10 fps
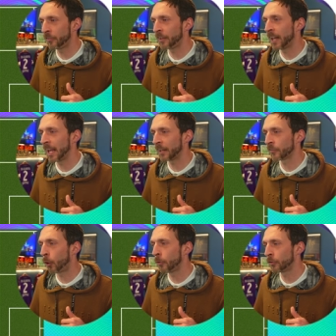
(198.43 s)
We've seen that
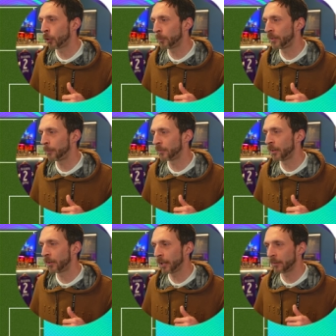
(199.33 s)
against all the top teams
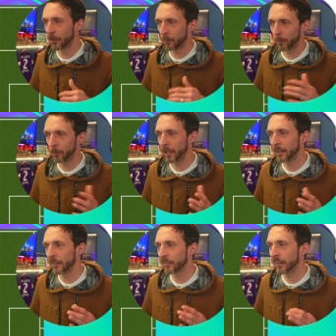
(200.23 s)
in the league that they've been
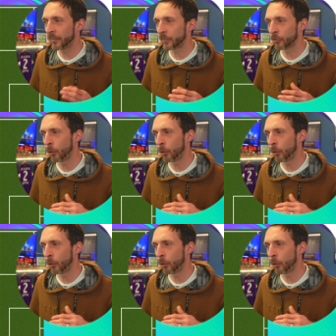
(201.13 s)
playing this season.